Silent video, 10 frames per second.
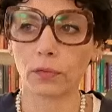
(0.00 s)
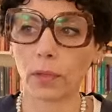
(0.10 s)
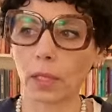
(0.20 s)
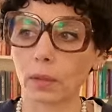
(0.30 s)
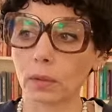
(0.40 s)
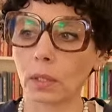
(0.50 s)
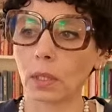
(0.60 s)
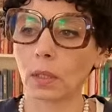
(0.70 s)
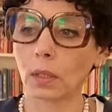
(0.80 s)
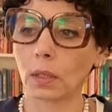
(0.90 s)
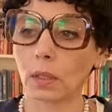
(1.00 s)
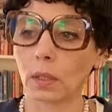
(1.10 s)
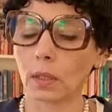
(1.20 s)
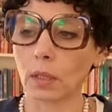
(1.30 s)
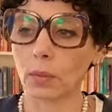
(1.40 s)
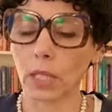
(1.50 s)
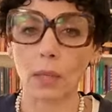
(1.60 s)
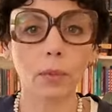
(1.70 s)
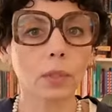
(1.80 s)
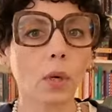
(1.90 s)
felt that when I
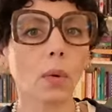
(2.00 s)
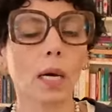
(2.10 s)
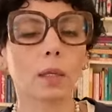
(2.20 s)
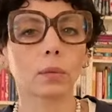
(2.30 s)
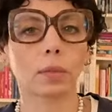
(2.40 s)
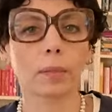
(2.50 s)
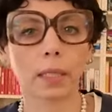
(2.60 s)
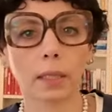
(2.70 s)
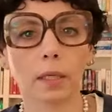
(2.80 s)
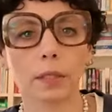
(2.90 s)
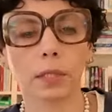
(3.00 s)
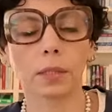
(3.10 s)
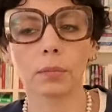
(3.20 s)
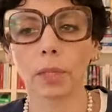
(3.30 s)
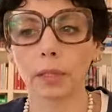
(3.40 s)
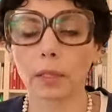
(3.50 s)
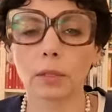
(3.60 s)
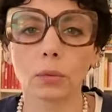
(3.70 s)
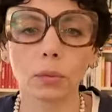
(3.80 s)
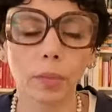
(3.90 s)
would go out with my cousins
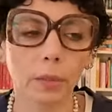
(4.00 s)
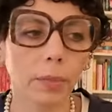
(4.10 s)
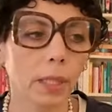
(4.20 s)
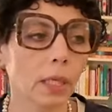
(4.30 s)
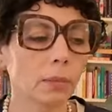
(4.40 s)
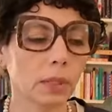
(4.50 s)
would pick me up